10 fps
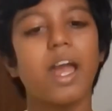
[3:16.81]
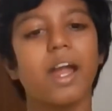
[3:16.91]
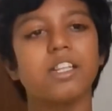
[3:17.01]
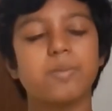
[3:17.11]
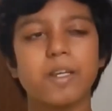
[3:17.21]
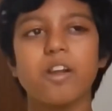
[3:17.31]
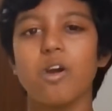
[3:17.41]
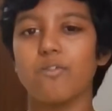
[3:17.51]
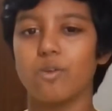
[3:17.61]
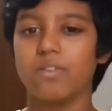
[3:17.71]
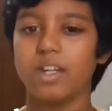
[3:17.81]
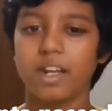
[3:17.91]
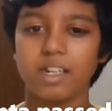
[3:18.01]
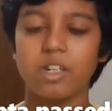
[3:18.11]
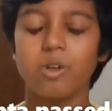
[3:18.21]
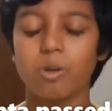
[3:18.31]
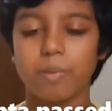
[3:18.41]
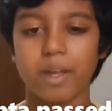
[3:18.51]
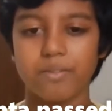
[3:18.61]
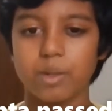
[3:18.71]
And speaking of COVID-19,
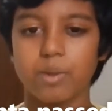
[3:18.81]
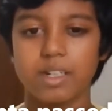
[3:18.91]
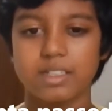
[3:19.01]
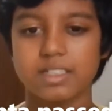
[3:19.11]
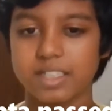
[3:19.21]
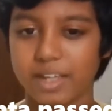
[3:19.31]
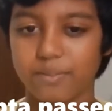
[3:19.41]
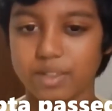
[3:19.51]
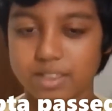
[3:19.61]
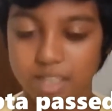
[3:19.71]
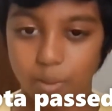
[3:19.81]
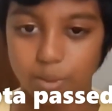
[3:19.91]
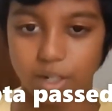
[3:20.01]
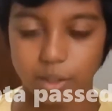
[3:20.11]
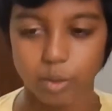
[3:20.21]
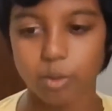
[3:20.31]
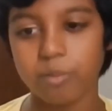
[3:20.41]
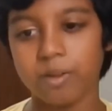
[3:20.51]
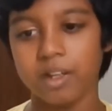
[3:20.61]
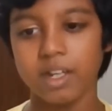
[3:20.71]
hope everyone is safe and sound at
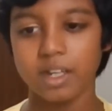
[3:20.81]
home.